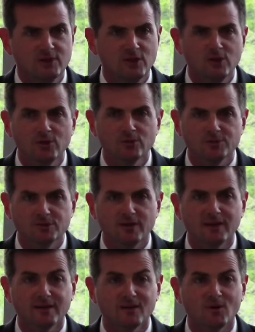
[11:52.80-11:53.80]
Huge
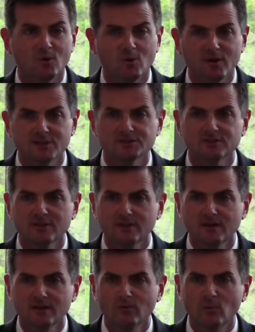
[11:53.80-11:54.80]
technical
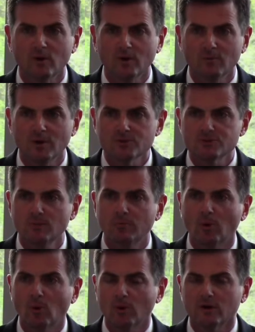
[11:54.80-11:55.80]
question, and one of the most
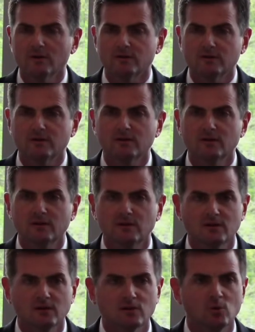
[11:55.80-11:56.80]
important
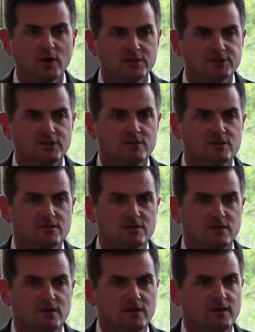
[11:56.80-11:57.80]
questions
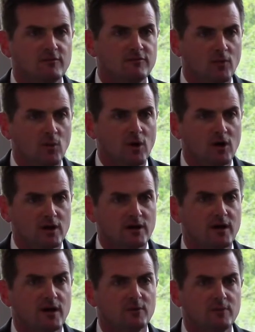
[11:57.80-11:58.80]
for our
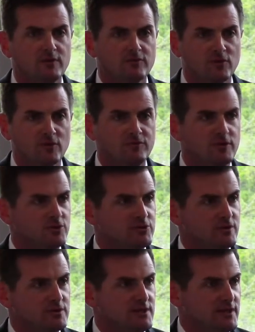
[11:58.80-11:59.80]
economy for the future of